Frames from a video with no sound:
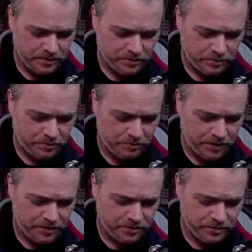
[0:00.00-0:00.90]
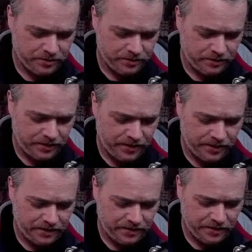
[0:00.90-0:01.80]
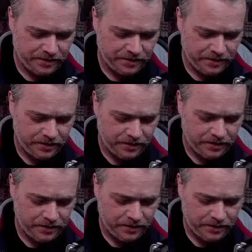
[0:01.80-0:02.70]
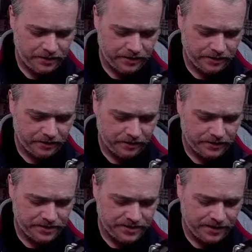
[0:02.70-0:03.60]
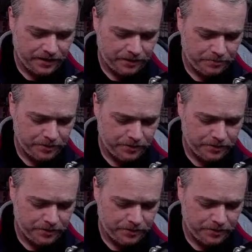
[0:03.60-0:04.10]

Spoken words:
Want to make sure they're laying in there good and they're on top